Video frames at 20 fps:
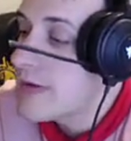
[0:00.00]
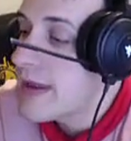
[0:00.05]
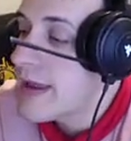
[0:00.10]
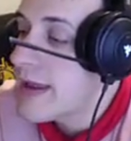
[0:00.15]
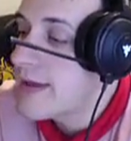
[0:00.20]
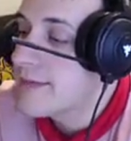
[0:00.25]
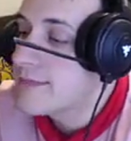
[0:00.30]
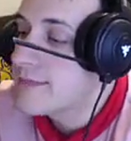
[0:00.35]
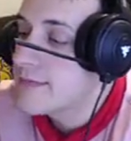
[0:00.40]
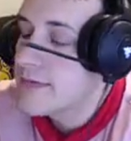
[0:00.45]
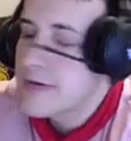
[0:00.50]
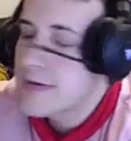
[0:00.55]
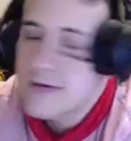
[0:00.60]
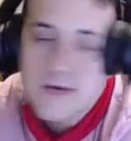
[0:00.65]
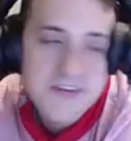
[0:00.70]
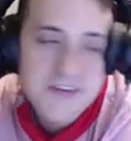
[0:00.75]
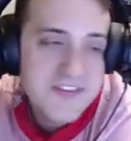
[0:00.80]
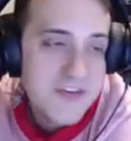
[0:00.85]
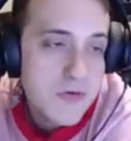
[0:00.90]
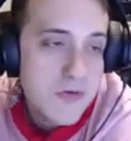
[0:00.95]
Well, yeah,
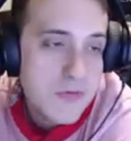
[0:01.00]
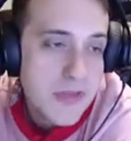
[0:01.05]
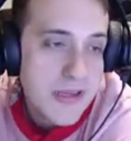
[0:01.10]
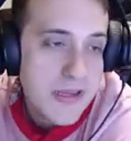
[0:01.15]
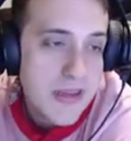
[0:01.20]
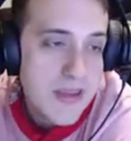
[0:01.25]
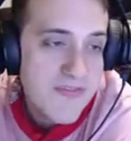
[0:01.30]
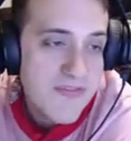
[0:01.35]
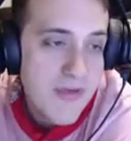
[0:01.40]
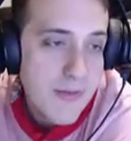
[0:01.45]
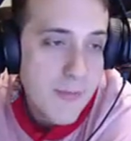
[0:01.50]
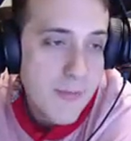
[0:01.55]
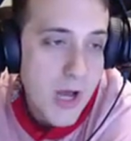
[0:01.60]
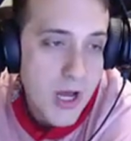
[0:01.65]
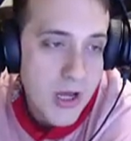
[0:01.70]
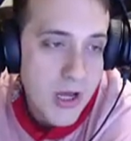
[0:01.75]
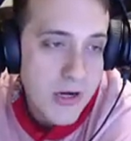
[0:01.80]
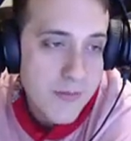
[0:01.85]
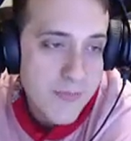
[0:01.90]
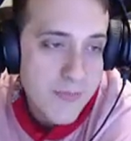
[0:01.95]
and also if
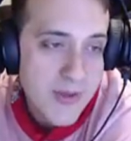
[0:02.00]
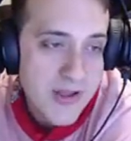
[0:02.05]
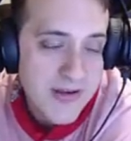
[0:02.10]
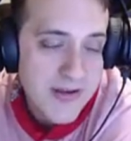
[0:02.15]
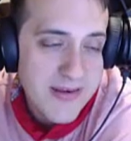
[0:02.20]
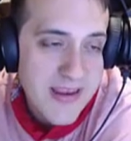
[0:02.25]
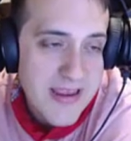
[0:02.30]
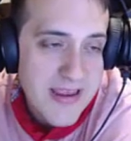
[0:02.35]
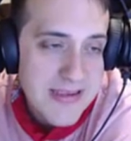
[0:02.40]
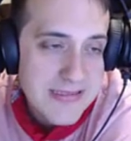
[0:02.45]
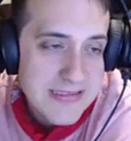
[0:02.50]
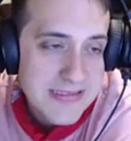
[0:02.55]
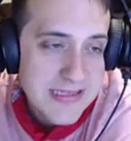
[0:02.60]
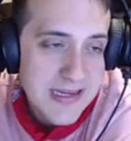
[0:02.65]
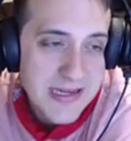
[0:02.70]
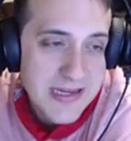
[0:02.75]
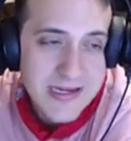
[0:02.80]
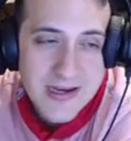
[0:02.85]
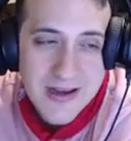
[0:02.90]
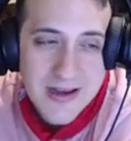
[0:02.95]
I'm on a
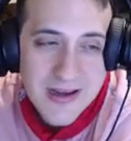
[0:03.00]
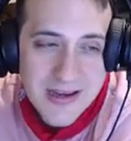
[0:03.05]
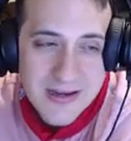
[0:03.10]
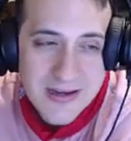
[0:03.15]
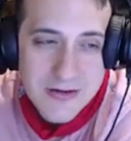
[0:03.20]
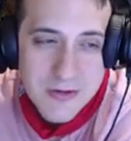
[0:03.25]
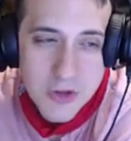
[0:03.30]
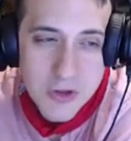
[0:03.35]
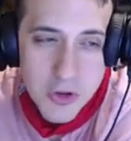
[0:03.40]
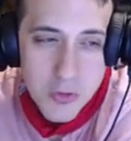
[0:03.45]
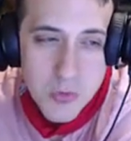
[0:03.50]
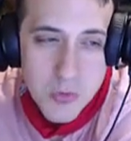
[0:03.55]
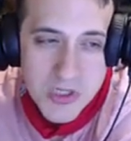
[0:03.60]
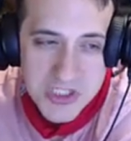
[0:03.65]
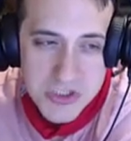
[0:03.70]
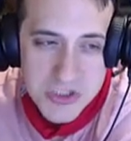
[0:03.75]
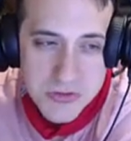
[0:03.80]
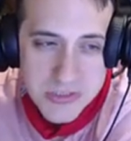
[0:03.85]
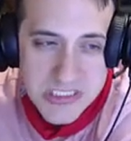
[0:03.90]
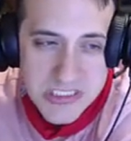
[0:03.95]
podcast, I kind of know
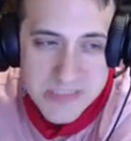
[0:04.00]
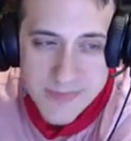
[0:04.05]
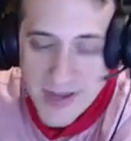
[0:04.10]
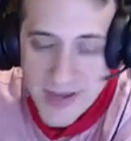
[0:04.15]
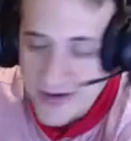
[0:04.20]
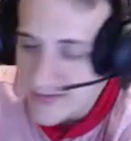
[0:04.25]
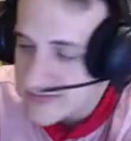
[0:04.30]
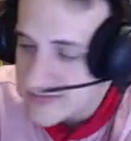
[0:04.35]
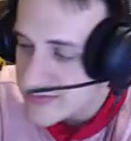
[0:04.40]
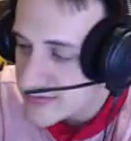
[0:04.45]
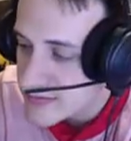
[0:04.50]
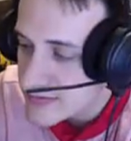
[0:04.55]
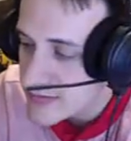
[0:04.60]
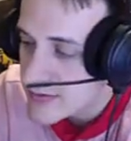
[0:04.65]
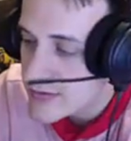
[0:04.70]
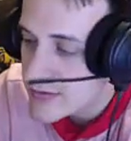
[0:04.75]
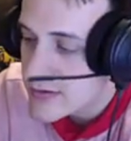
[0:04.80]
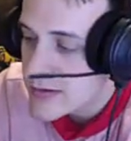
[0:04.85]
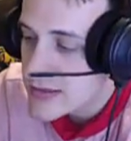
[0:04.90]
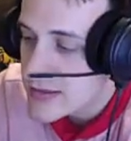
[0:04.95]
what to expect,